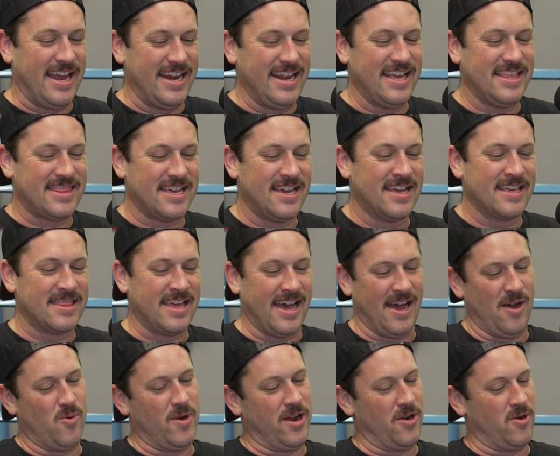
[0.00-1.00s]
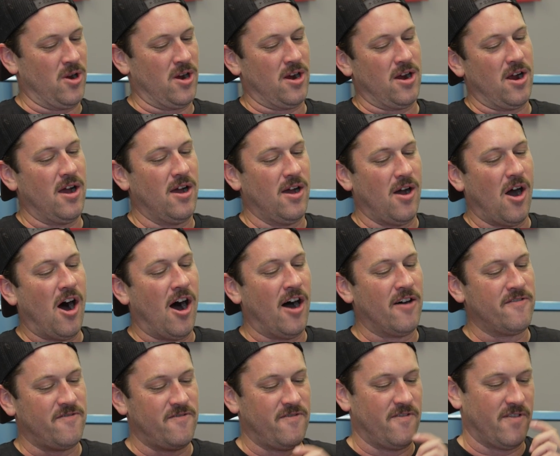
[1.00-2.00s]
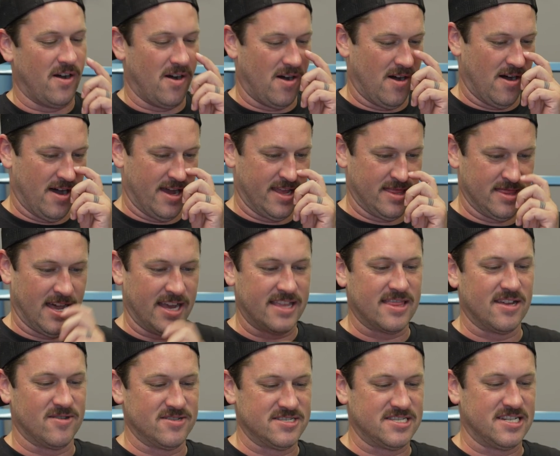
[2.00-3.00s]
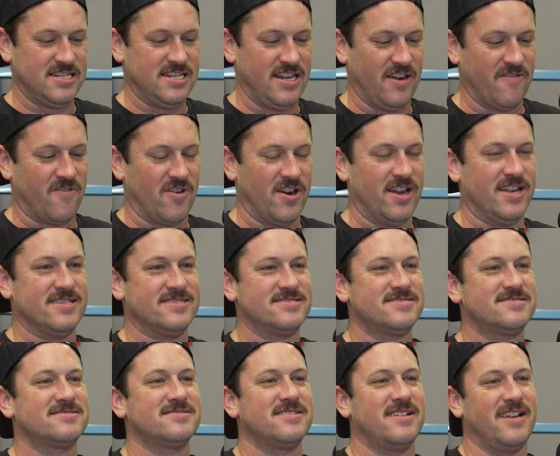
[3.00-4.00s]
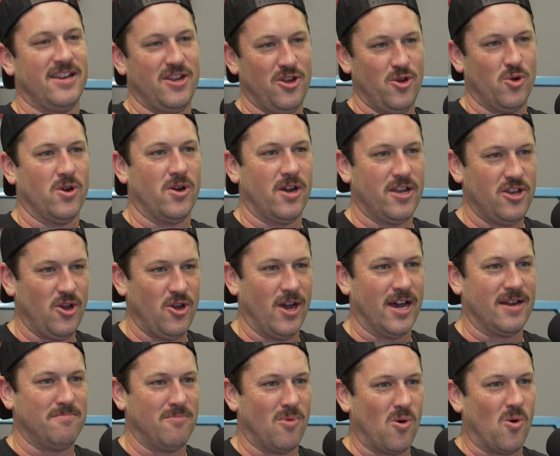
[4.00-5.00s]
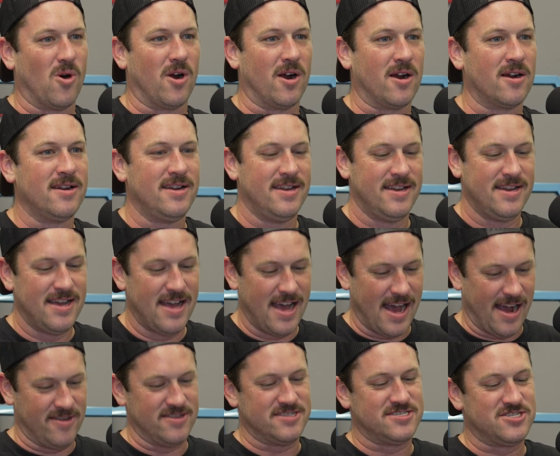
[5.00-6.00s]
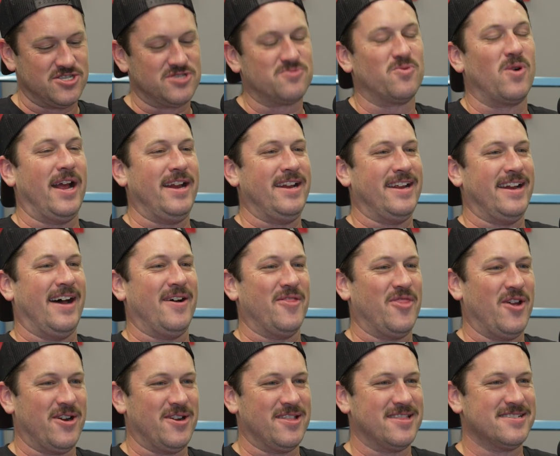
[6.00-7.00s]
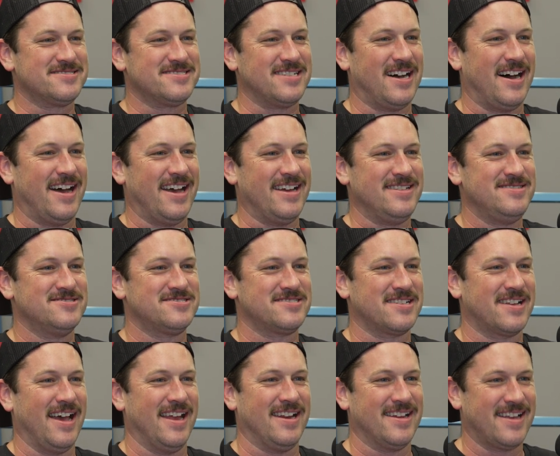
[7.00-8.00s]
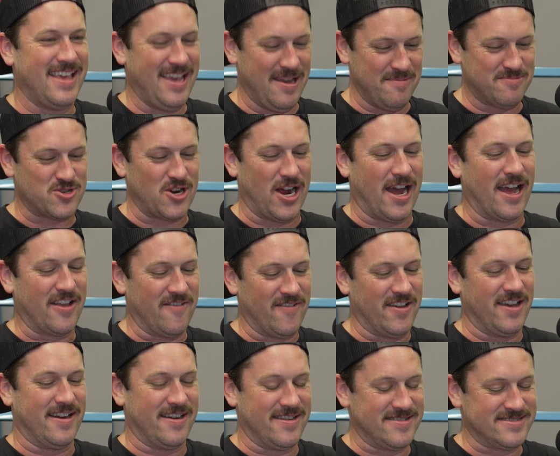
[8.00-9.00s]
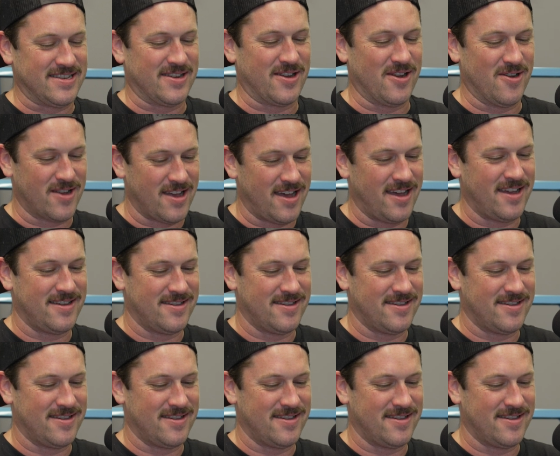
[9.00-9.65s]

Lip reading: anything that we were off on, like there was a difference and you had more. I was just writing it out there to the side just to kind of keep track of it. And I was like, okay.